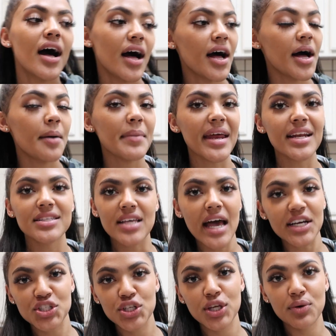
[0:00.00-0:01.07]
Um, and it's
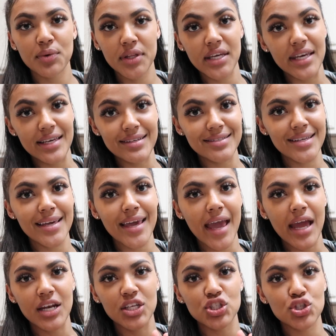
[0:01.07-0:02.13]
actually really easy
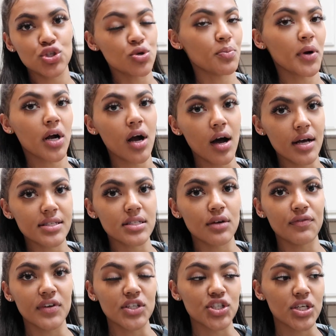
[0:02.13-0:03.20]
and it's super cost
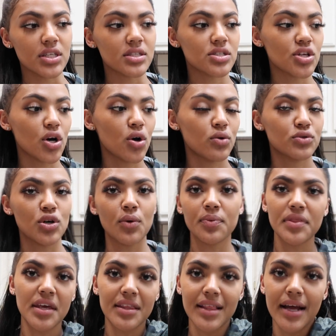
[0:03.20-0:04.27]
efficient. So don't
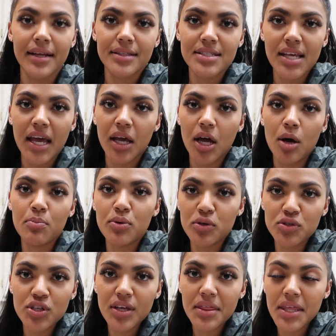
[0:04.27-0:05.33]
think that it's like a
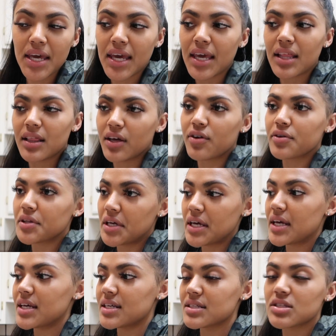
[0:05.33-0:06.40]
bougie thing. It
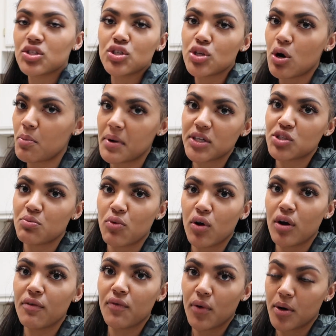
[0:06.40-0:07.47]
literally is so much more
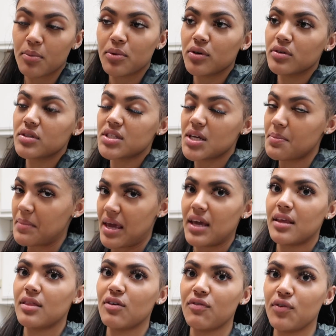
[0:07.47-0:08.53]
affordable to
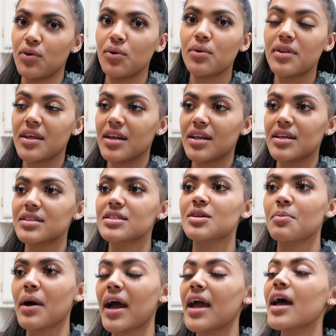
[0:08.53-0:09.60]
make the food than it is
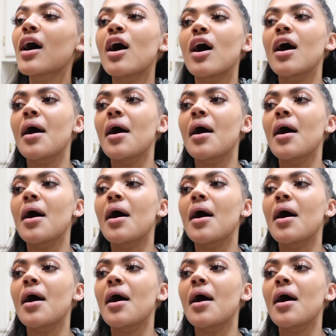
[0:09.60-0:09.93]
to buy it.